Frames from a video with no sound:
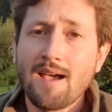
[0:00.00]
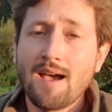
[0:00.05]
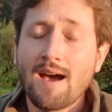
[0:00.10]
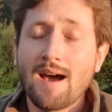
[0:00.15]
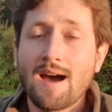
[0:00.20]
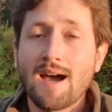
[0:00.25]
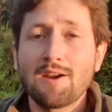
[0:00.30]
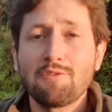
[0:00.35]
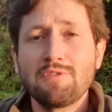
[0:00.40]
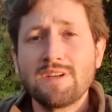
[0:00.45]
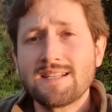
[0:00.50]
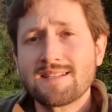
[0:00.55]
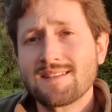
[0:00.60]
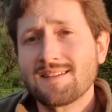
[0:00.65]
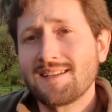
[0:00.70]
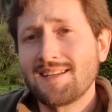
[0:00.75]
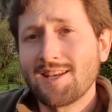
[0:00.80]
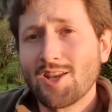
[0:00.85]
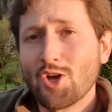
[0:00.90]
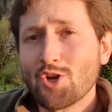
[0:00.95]
I
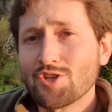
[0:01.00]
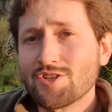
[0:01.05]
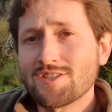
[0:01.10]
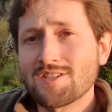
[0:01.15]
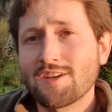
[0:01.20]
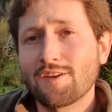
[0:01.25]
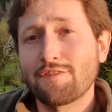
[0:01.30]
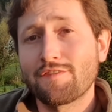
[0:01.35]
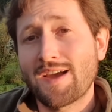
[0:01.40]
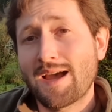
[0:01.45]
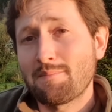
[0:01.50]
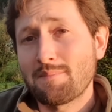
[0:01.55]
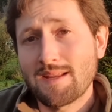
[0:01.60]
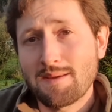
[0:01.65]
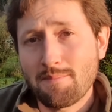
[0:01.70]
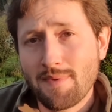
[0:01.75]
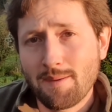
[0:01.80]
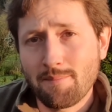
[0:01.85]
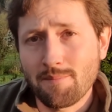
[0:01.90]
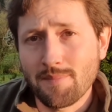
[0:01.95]
recently lost a family
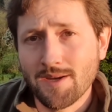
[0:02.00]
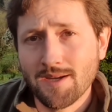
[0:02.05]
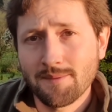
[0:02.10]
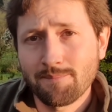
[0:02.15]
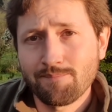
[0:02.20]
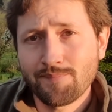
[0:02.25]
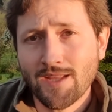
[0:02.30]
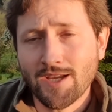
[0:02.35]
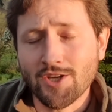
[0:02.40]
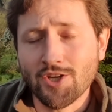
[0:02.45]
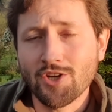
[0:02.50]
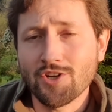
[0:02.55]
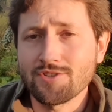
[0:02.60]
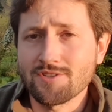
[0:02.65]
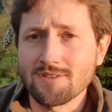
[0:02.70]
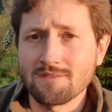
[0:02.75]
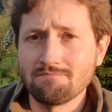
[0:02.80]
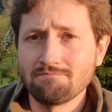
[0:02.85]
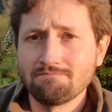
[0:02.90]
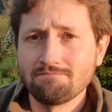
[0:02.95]
member, a
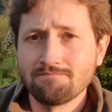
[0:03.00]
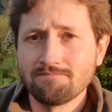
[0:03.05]
cousin.